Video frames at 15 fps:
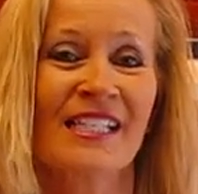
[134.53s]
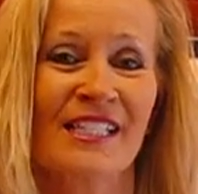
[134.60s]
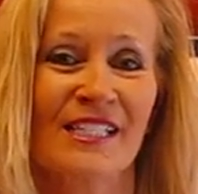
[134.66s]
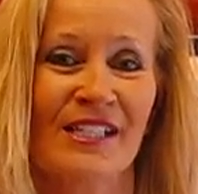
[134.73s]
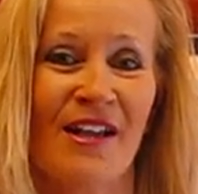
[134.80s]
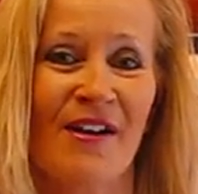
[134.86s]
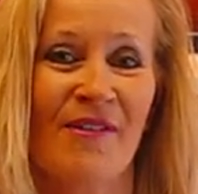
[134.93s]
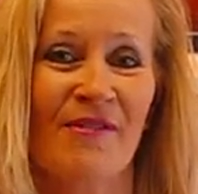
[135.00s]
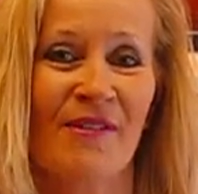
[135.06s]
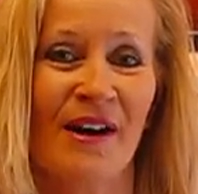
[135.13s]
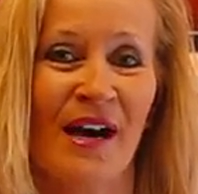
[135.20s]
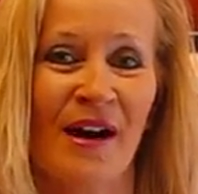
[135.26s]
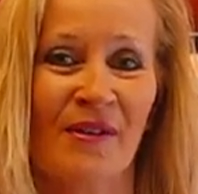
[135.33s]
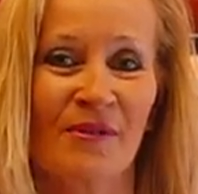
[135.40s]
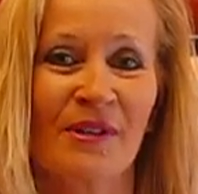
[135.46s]
So
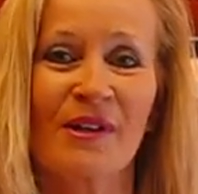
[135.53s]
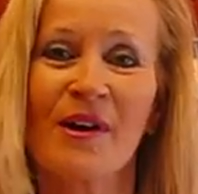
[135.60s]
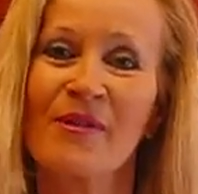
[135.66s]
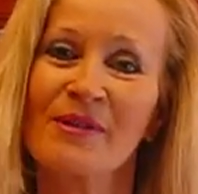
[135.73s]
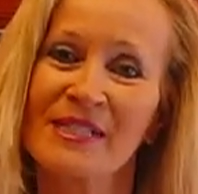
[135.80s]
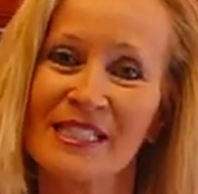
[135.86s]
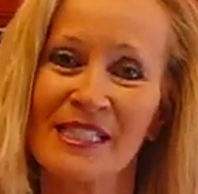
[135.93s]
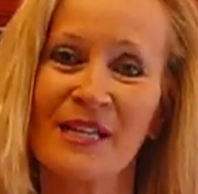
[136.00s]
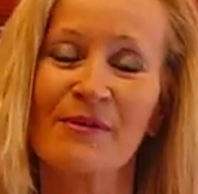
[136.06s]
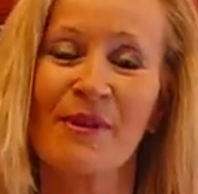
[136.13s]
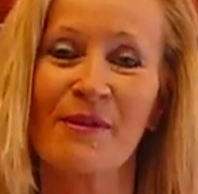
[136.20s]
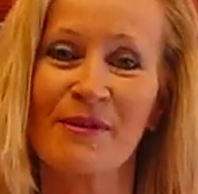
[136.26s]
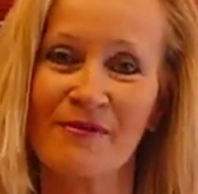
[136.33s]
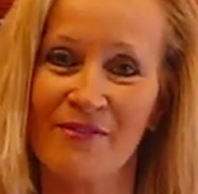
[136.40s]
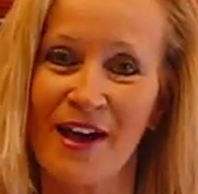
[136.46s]
we'll go and see
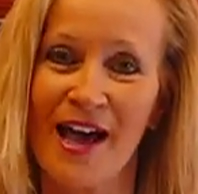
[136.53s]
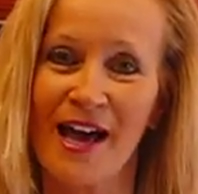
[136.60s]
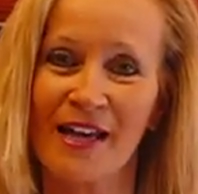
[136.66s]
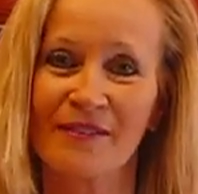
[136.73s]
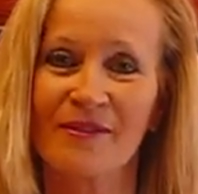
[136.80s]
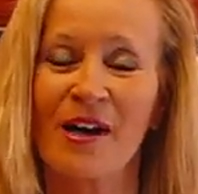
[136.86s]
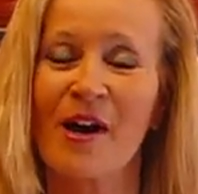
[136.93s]
what we find.